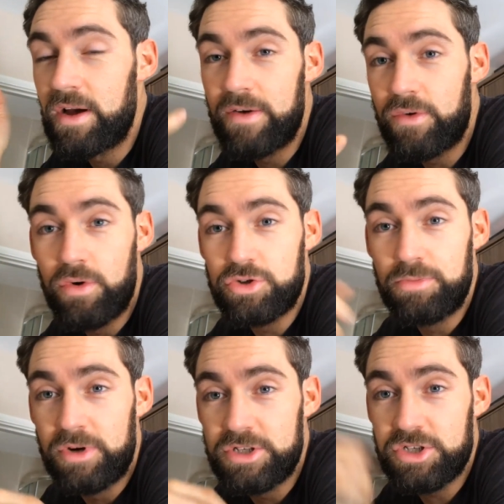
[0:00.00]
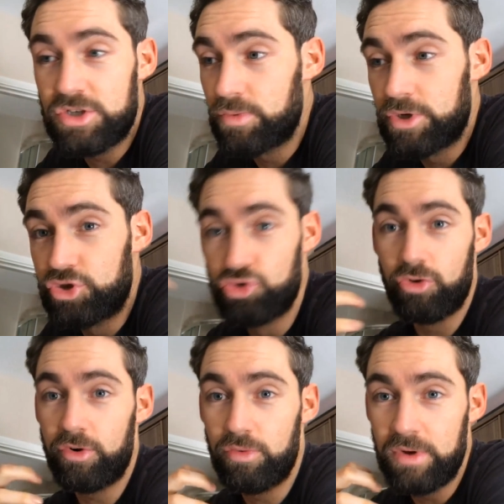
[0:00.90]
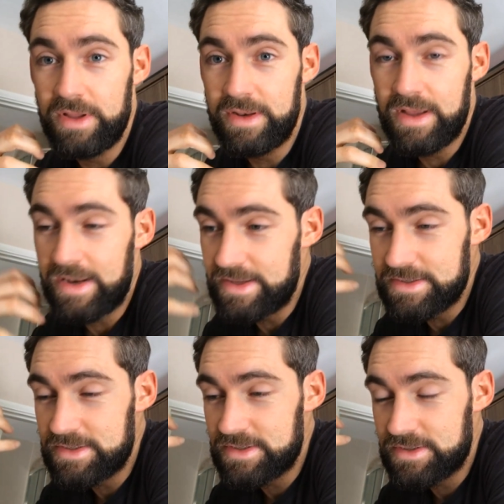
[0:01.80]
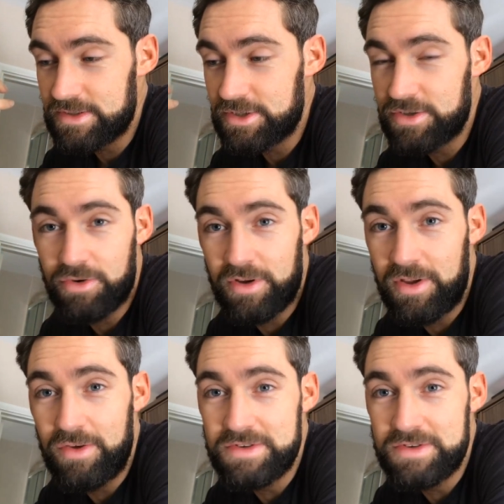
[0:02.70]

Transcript: Of course, your body's just going to want to draw it all in, and it's just not going